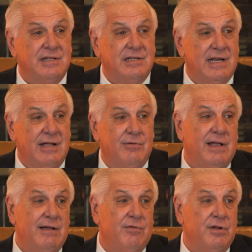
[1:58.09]
and today
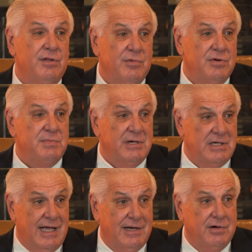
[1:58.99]
we have one of the most
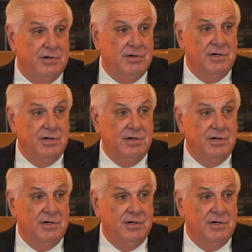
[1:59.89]
spectacular.